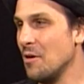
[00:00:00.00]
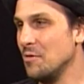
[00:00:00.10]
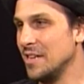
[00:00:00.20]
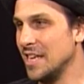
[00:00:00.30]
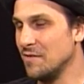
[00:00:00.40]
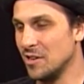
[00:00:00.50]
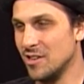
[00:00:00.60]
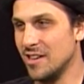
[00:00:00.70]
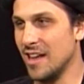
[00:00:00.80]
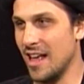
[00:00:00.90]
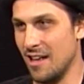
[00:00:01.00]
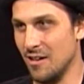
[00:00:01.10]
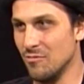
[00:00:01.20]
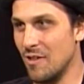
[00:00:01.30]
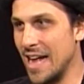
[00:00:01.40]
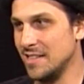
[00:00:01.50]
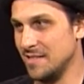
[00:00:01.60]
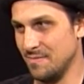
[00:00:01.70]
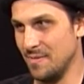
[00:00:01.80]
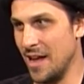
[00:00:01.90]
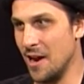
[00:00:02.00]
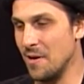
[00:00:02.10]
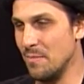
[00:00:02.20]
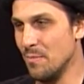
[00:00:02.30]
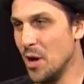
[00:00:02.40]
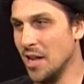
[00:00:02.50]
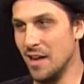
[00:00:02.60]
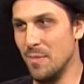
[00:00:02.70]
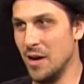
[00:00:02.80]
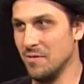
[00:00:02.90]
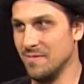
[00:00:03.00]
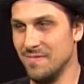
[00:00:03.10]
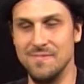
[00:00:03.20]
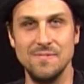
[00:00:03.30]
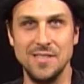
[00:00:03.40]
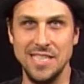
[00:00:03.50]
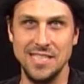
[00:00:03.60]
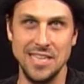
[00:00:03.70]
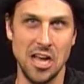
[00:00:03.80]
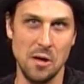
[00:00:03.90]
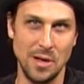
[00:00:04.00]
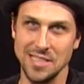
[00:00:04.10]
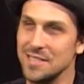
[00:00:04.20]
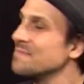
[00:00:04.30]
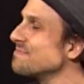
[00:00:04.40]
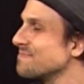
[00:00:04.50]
wouldn't give a rat's hairy butt about DC Comics.